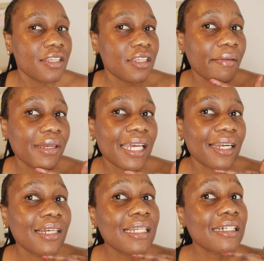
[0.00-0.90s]
So I've been
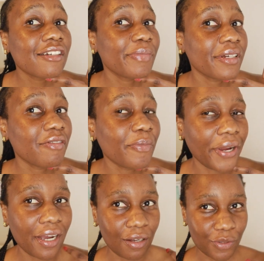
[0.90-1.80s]
getting a little bit of
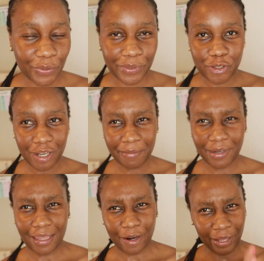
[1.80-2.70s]
breakout. So we'll talk
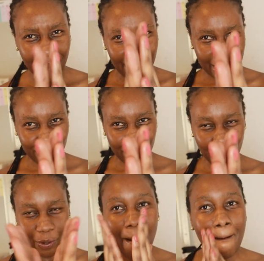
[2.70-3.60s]
about that on the next
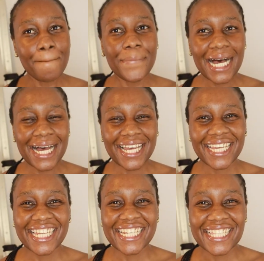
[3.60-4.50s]
video.
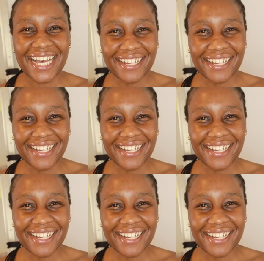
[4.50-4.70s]
Bye.